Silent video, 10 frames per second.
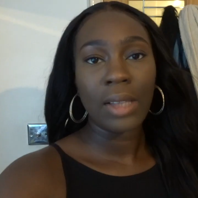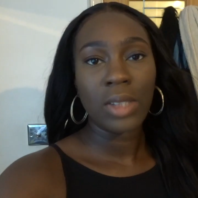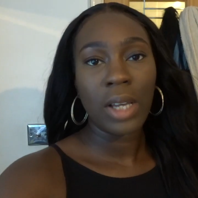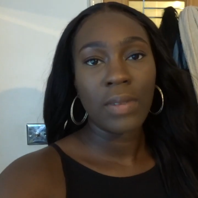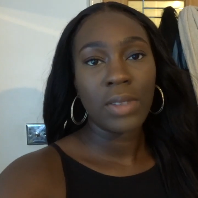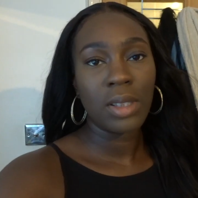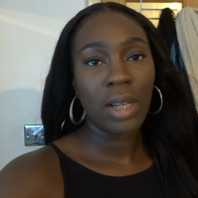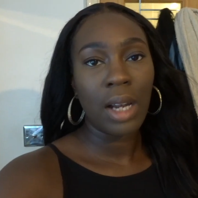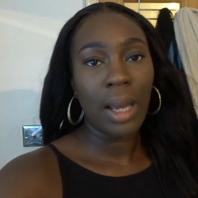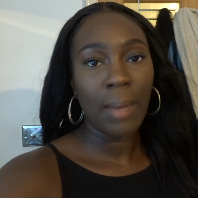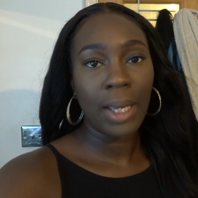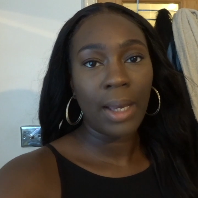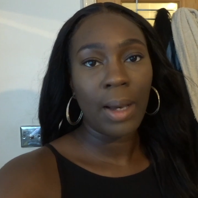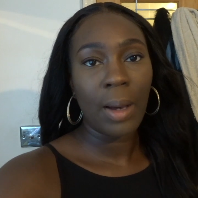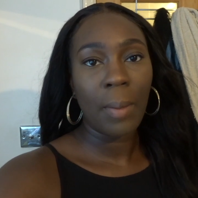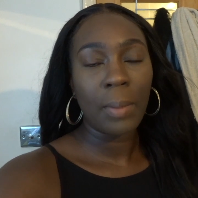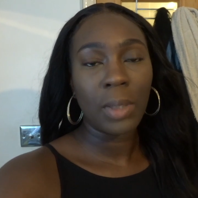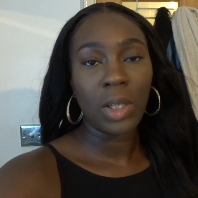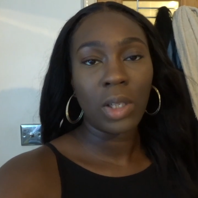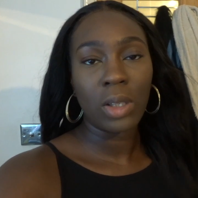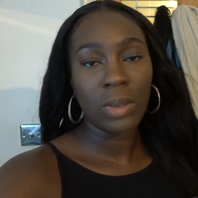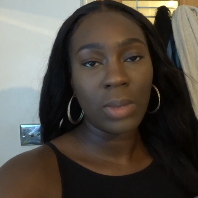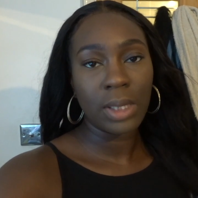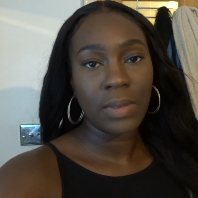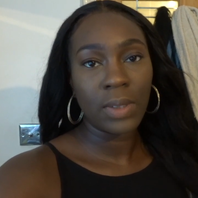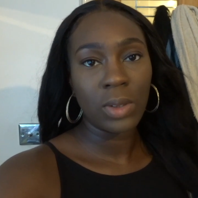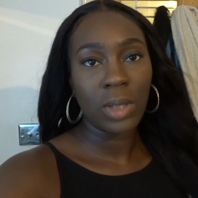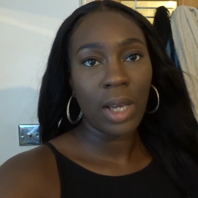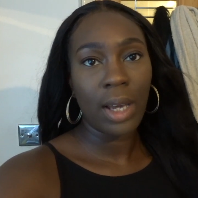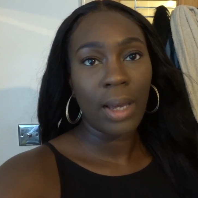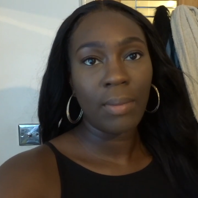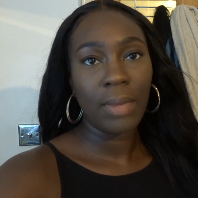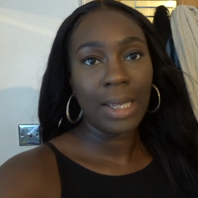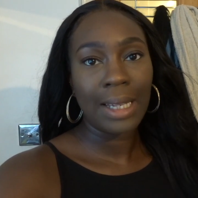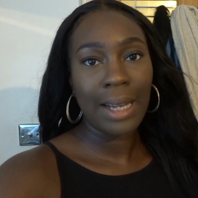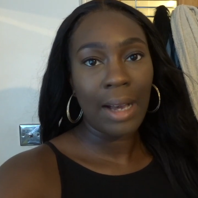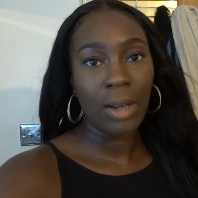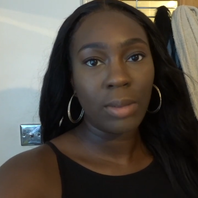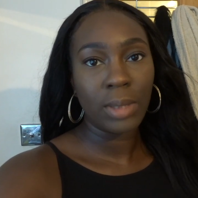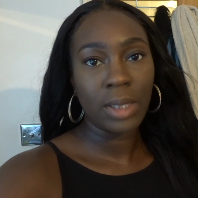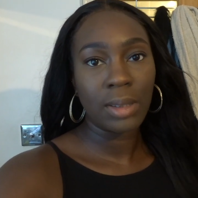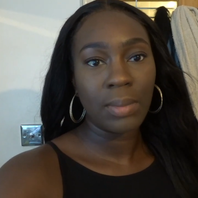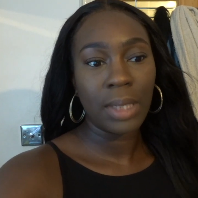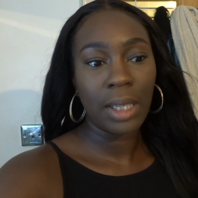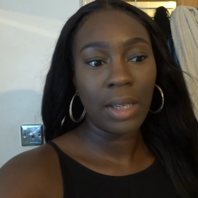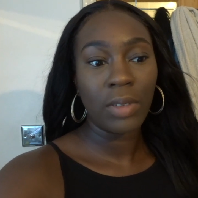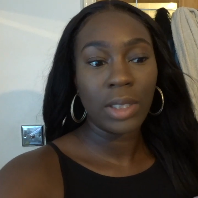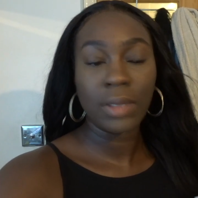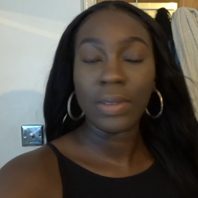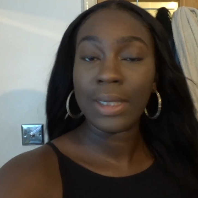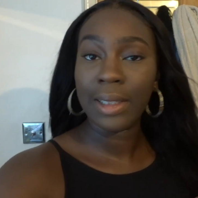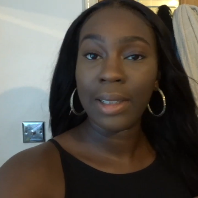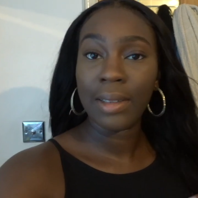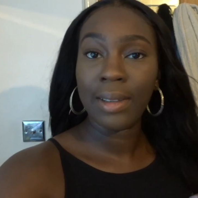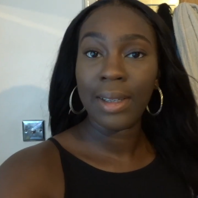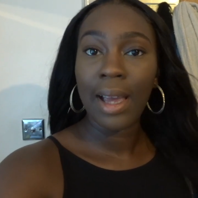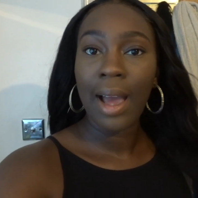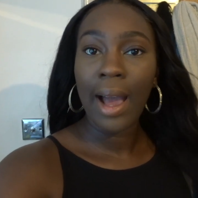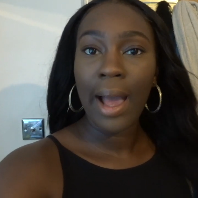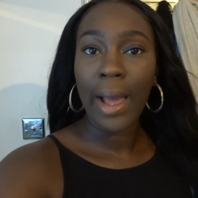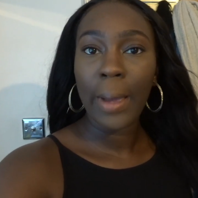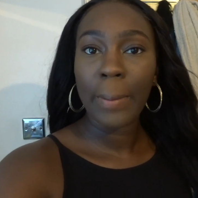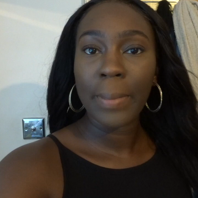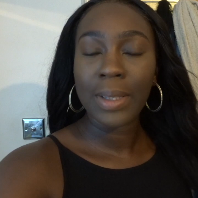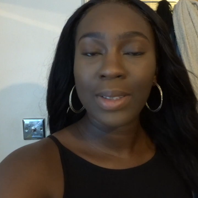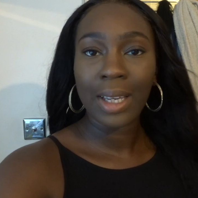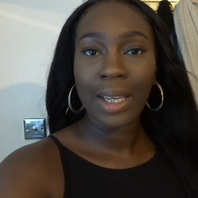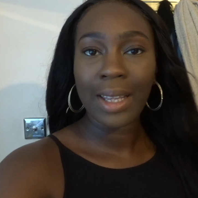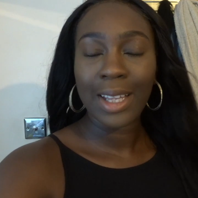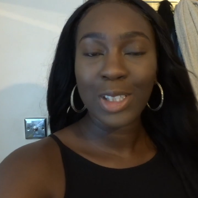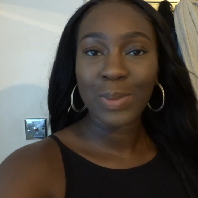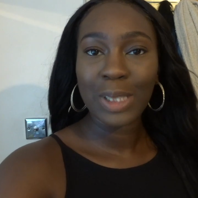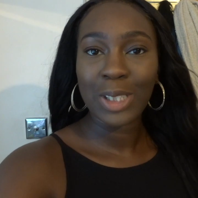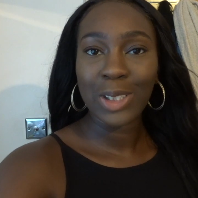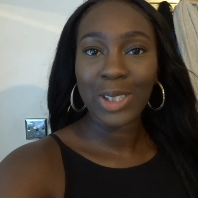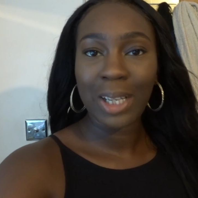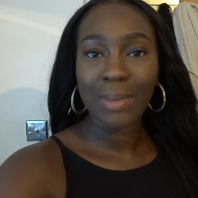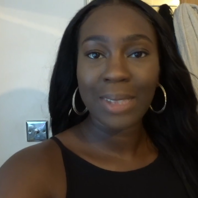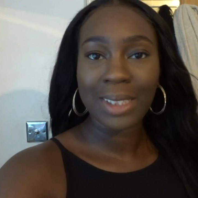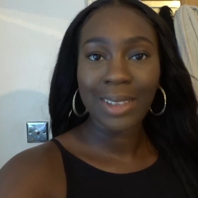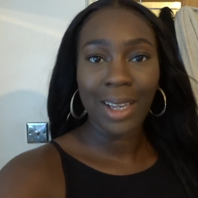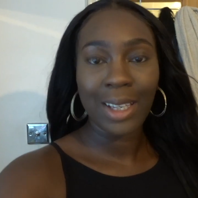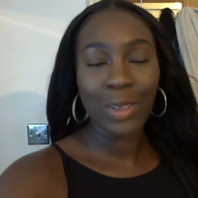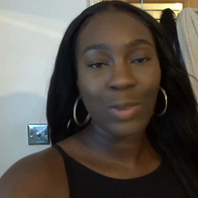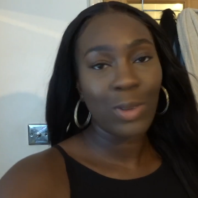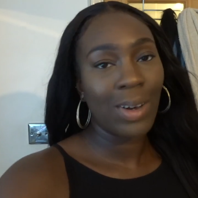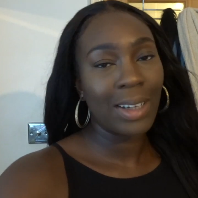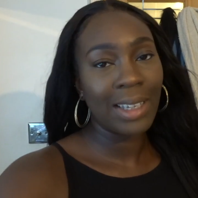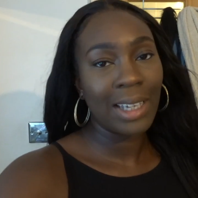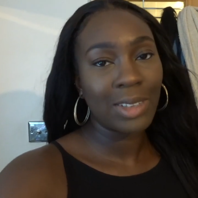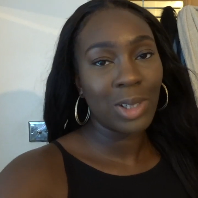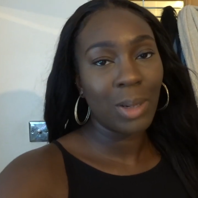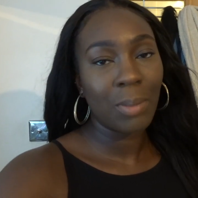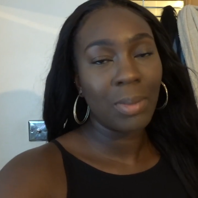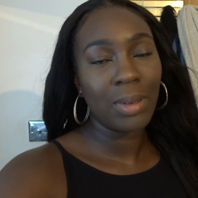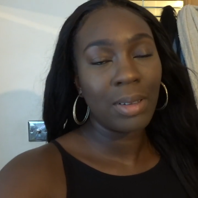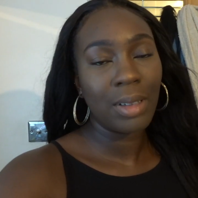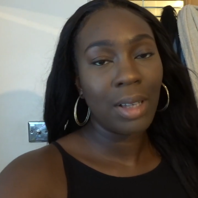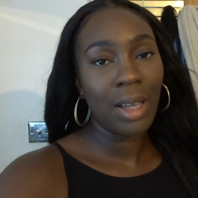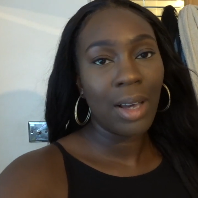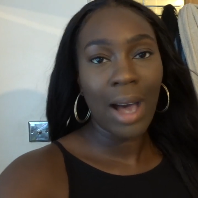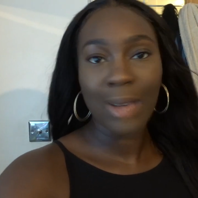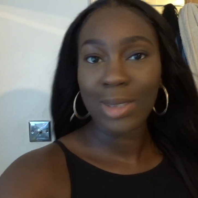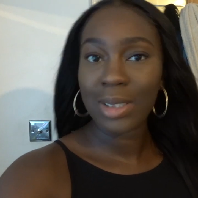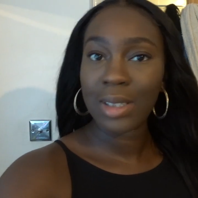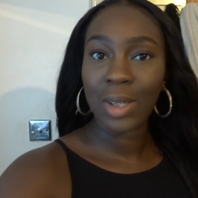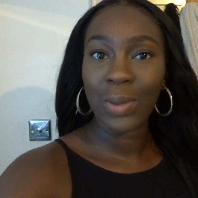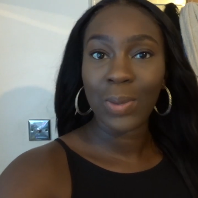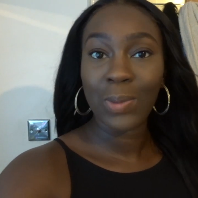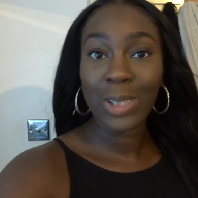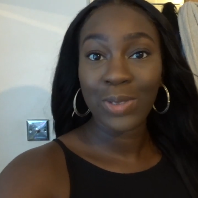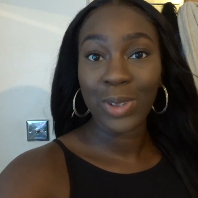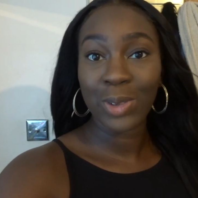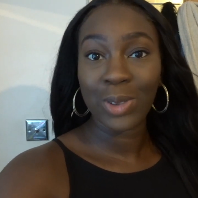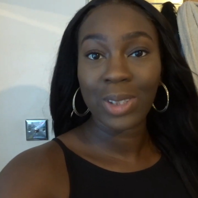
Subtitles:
so I've just done a light makeup. I'm gonna go to Westfield now because I'm meeting a friend for dinner. So yeah, that should be good. I'm excited for our catch up. I'll see you in Westfield.